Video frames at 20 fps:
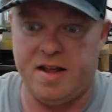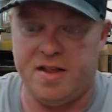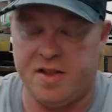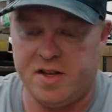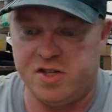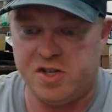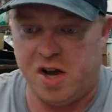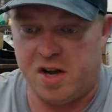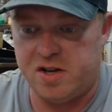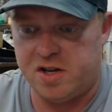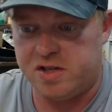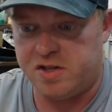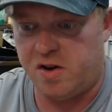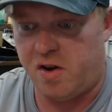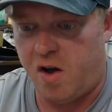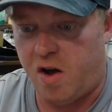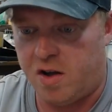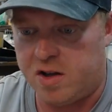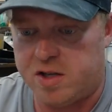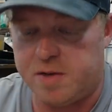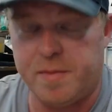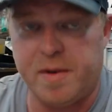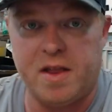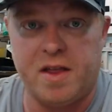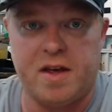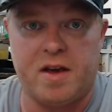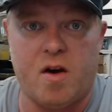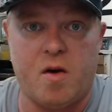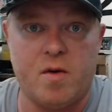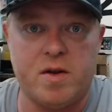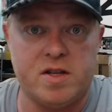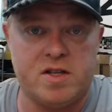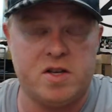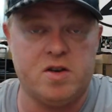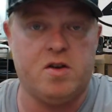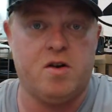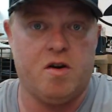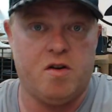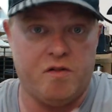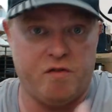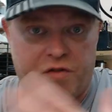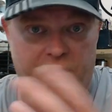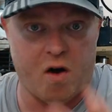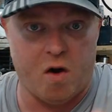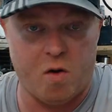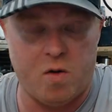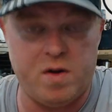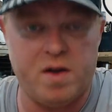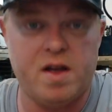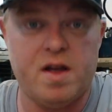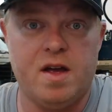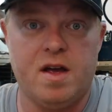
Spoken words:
and the judges are ultimately going to vote.